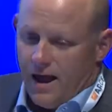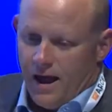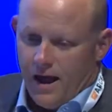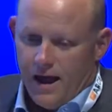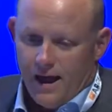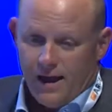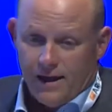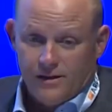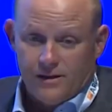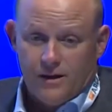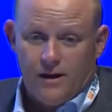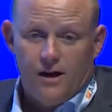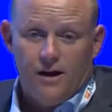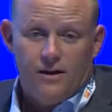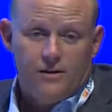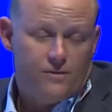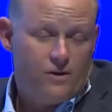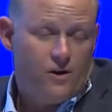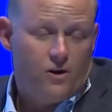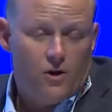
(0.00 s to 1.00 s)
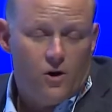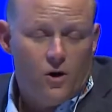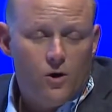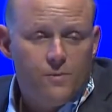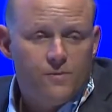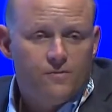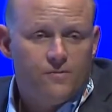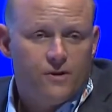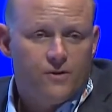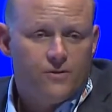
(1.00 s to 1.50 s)
And
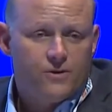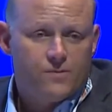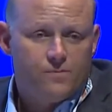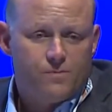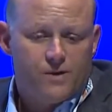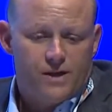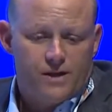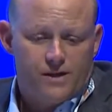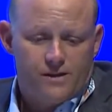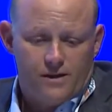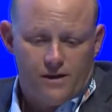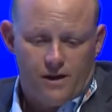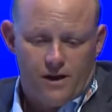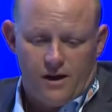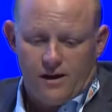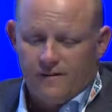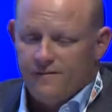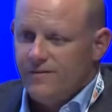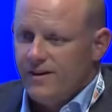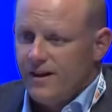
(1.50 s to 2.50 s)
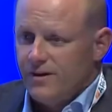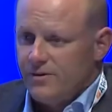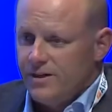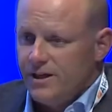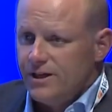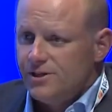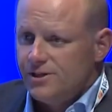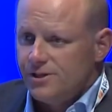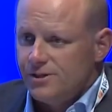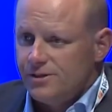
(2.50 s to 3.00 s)
OpenFlow has been our
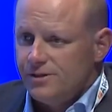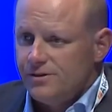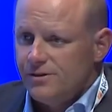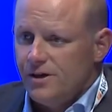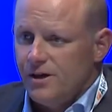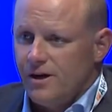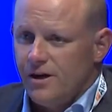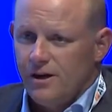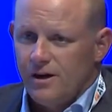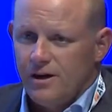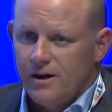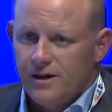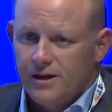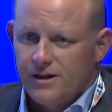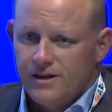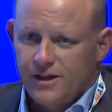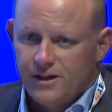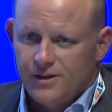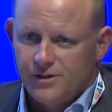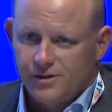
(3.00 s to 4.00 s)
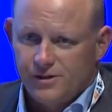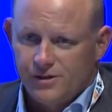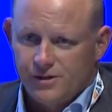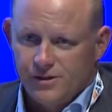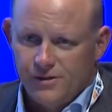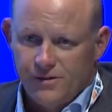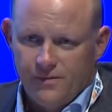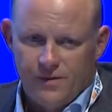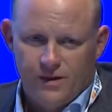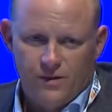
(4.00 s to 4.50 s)
foundation, our
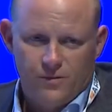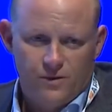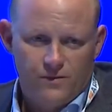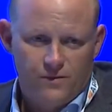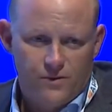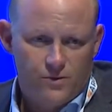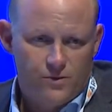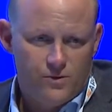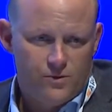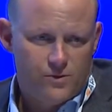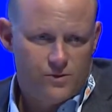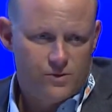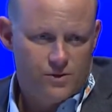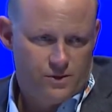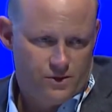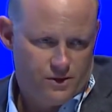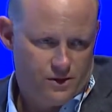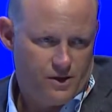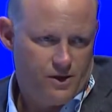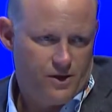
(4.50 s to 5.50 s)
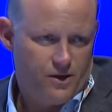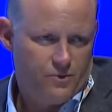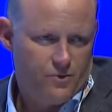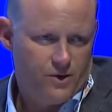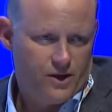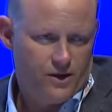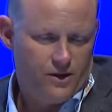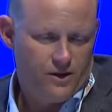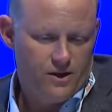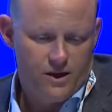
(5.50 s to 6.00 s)
architecture that we've used all the way
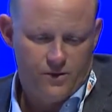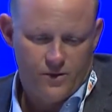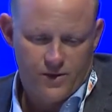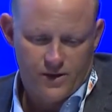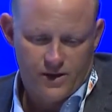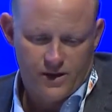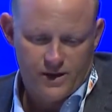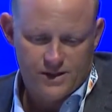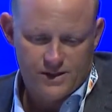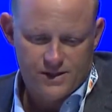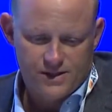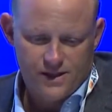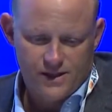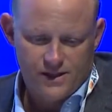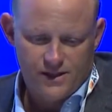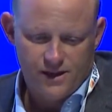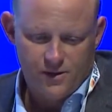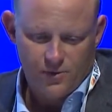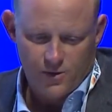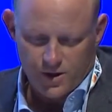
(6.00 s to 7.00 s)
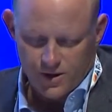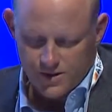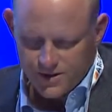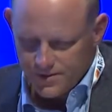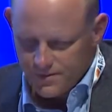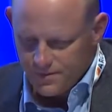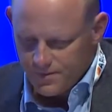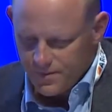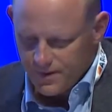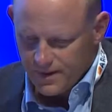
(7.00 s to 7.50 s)
along with our SDN networks.
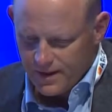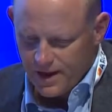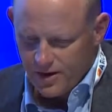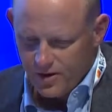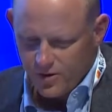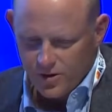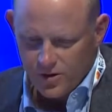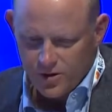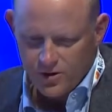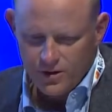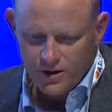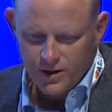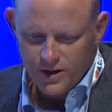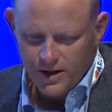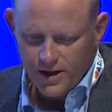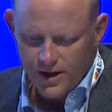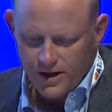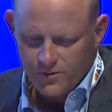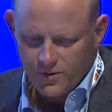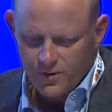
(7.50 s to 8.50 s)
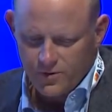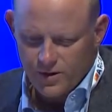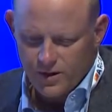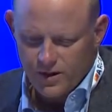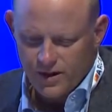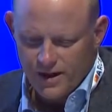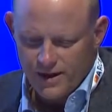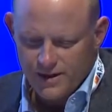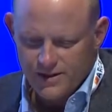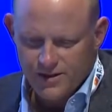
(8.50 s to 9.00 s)
Now, early on, we
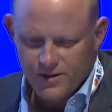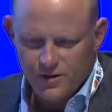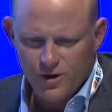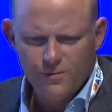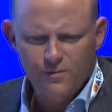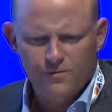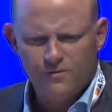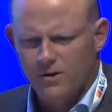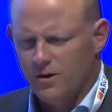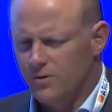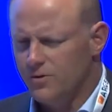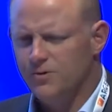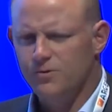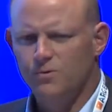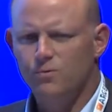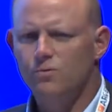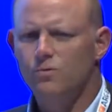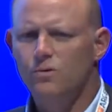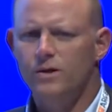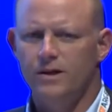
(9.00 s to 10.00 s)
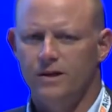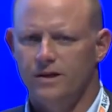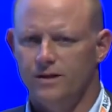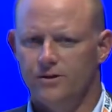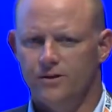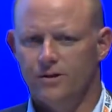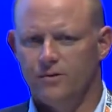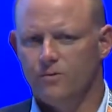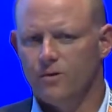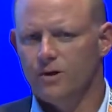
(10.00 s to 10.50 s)
realized that OpenFlow was really
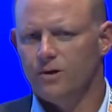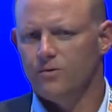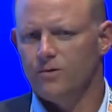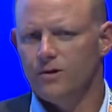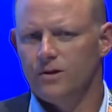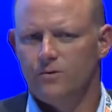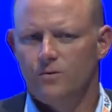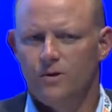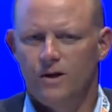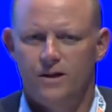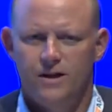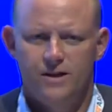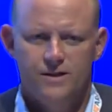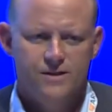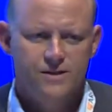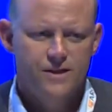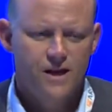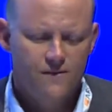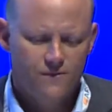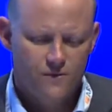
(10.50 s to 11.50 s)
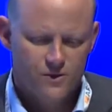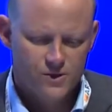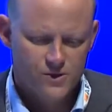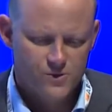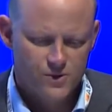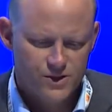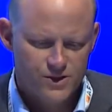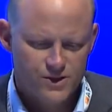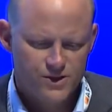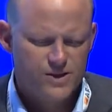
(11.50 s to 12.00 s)
good and worked really well on software
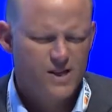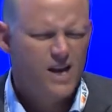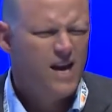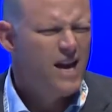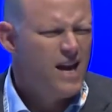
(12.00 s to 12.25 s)
switches.